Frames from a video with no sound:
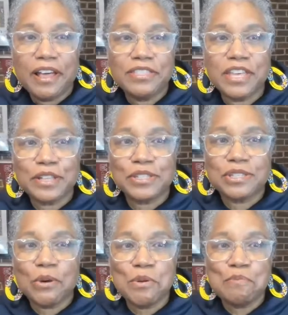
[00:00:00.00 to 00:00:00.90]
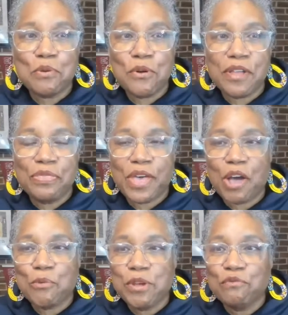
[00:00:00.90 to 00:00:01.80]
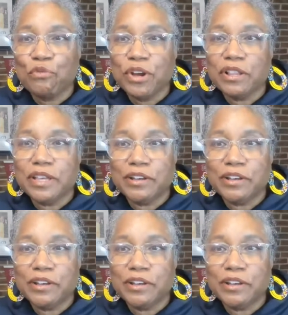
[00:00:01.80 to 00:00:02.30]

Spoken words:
I think it's so important that we really